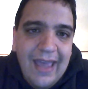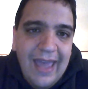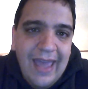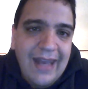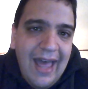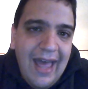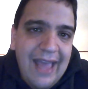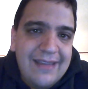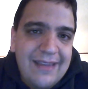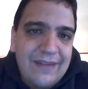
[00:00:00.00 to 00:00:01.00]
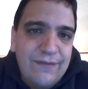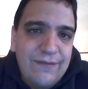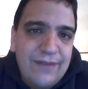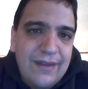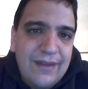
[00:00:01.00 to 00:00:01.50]
And I
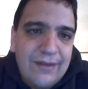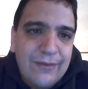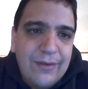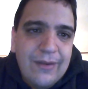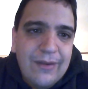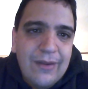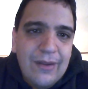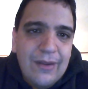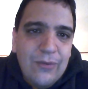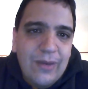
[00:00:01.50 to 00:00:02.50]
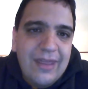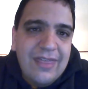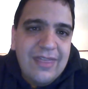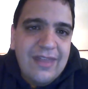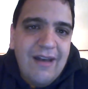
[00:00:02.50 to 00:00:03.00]
leave you
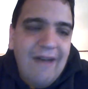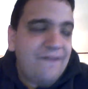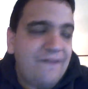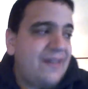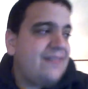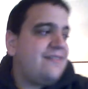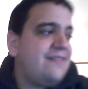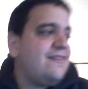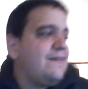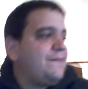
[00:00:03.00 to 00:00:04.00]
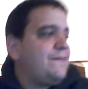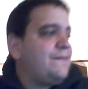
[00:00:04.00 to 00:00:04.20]
with the Dolphins.